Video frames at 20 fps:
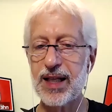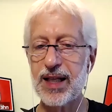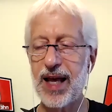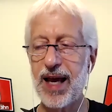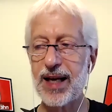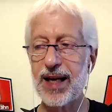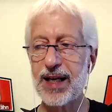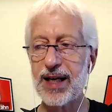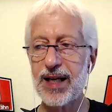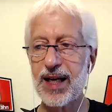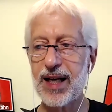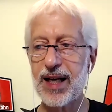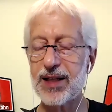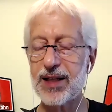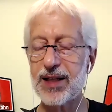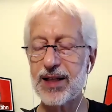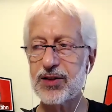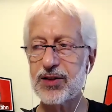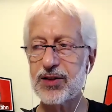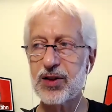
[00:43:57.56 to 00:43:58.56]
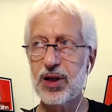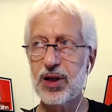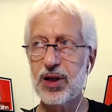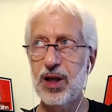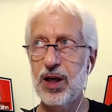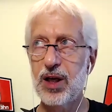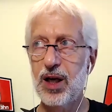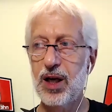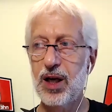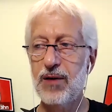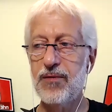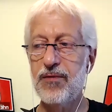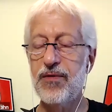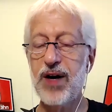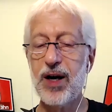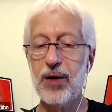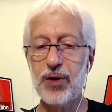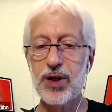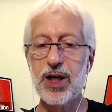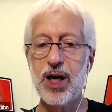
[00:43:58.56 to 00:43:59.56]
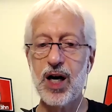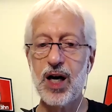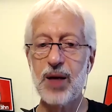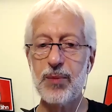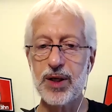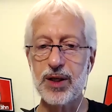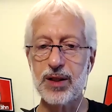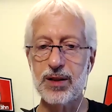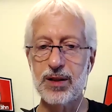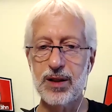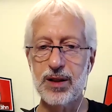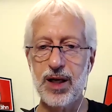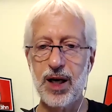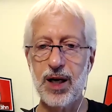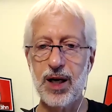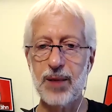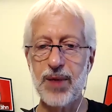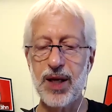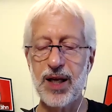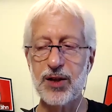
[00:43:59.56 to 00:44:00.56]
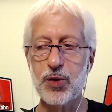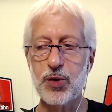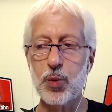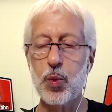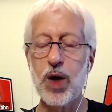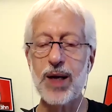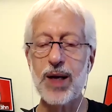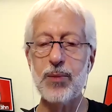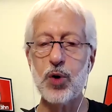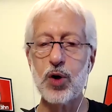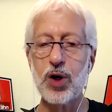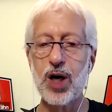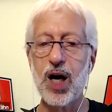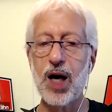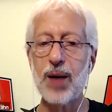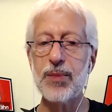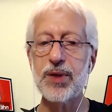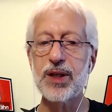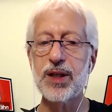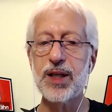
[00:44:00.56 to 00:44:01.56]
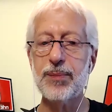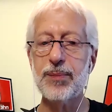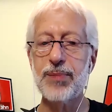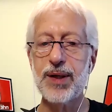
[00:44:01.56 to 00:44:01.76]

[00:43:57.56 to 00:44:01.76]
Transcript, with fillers: that it is very common. Um, it's way more common than